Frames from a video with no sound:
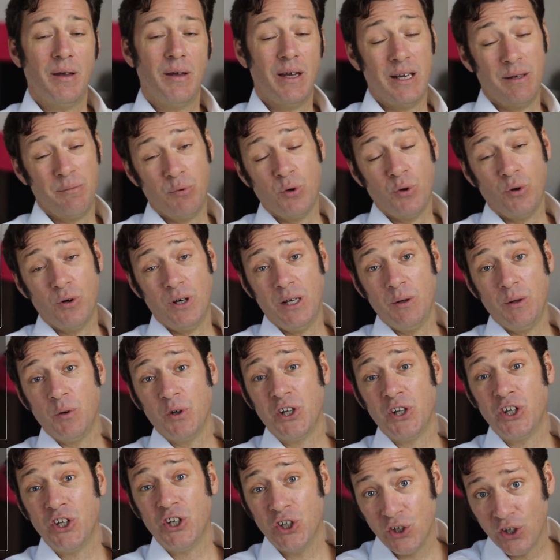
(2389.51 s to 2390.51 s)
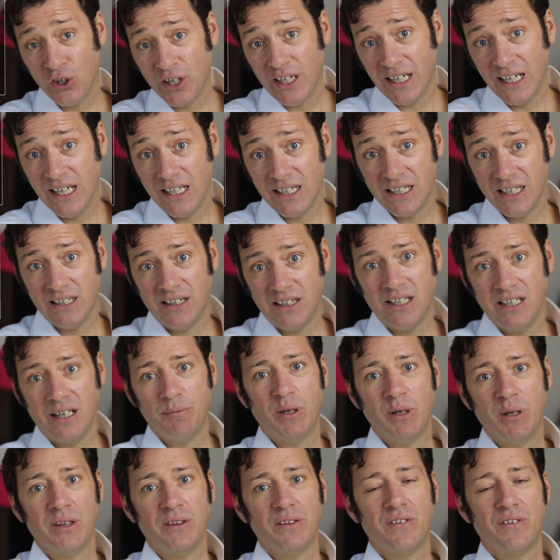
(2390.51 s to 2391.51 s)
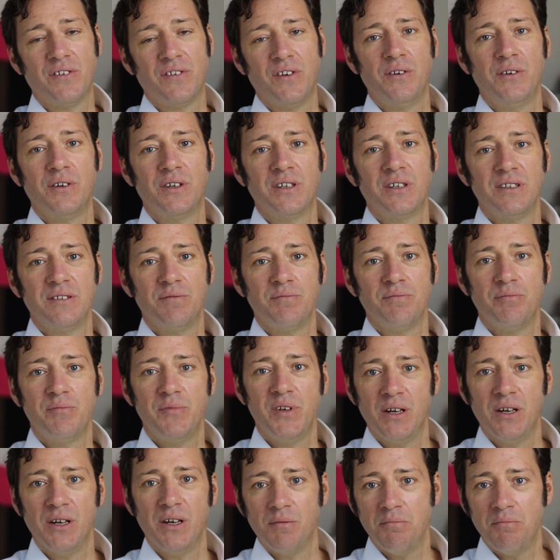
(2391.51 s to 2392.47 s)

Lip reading: and importantly, what you're not going to get done that month, so you can